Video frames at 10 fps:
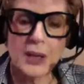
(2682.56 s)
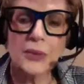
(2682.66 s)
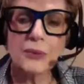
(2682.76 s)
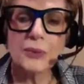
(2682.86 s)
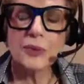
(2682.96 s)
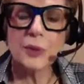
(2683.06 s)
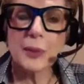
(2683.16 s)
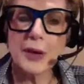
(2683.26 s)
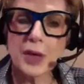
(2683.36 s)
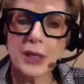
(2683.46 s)
through the
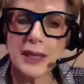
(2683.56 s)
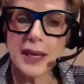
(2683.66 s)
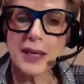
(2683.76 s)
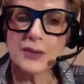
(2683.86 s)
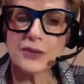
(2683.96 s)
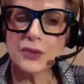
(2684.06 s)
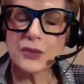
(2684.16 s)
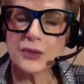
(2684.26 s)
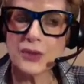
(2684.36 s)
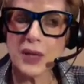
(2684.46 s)
American Cancer
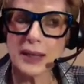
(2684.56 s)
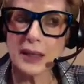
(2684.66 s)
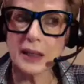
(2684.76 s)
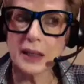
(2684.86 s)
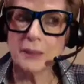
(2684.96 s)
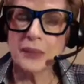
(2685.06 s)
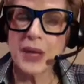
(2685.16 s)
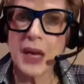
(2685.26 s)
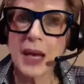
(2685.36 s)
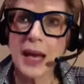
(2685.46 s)
Society,
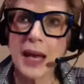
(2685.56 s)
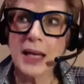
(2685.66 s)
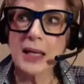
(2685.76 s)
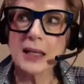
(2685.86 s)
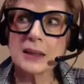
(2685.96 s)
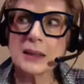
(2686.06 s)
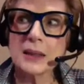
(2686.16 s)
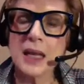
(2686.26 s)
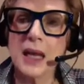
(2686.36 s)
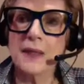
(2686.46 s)
and
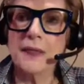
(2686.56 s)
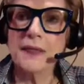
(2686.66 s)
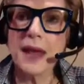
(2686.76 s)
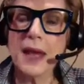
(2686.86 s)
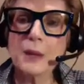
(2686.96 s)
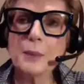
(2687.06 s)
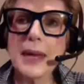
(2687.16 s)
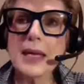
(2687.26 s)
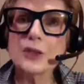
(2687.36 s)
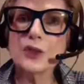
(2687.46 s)
they
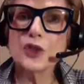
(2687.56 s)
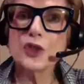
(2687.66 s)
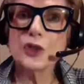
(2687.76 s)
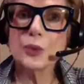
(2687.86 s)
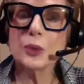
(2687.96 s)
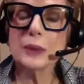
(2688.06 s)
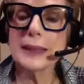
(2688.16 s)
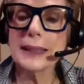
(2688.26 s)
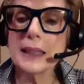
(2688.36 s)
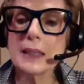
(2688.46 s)
made you
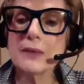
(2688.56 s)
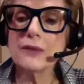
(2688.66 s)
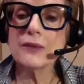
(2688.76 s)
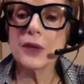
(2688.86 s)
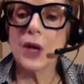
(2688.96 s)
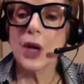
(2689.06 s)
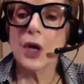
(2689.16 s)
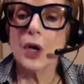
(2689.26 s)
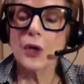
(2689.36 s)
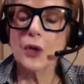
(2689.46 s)
leave
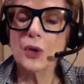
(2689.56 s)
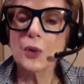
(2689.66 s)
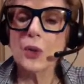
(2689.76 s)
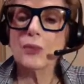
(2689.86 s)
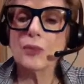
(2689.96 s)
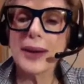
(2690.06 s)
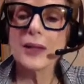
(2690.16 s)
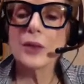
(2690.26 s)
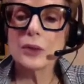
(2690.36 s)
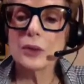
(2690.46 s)
your
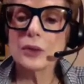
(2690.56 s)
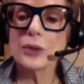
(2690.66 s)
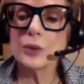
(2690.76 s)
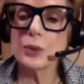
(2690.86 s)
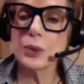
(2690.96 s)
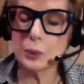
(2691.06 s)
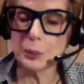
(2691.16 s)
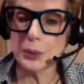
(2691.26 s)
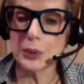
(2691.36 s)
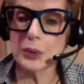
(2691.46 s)
regular group
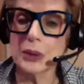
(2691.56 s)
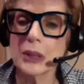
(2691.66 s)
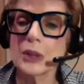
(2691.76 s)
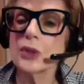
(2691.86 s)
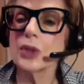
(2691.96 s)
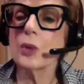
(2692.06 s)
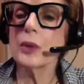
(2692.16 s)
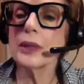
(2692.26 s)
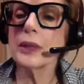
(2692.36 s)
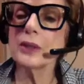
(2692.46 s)
to
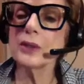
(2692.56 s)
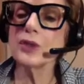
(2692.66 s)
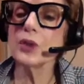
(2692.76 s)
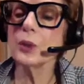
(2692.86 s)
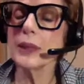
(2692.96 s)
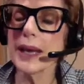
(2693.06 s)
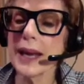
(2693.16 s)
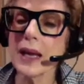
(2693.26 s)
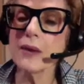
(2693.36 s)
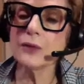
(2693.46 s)
go into an
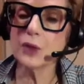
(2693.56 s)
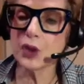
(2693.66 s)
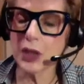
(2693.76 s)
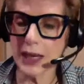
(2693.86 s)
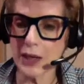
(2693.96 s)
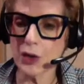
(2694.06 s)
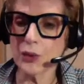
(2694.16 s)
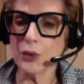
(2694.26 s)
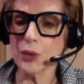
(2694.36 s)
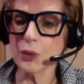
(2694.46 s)
aftercare
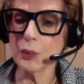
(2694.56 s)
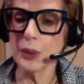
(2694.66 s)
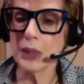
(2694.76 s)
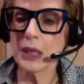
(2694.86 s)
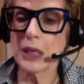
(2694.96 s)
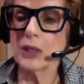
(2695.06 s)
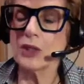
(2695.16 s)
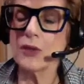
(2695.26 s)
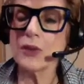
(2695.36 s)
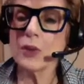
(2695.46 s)
group
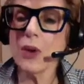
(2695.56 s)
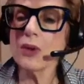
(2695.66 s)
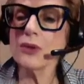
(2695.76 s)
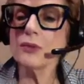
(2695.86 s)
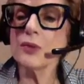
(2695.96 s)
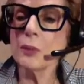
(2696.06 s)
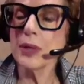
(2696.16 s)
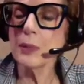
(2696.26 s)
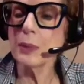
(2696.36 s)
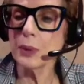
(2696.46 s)
so that all of the
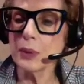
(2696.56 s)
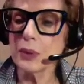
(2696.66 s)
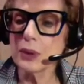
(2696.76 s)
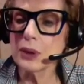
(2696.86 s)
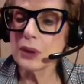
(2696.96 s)
people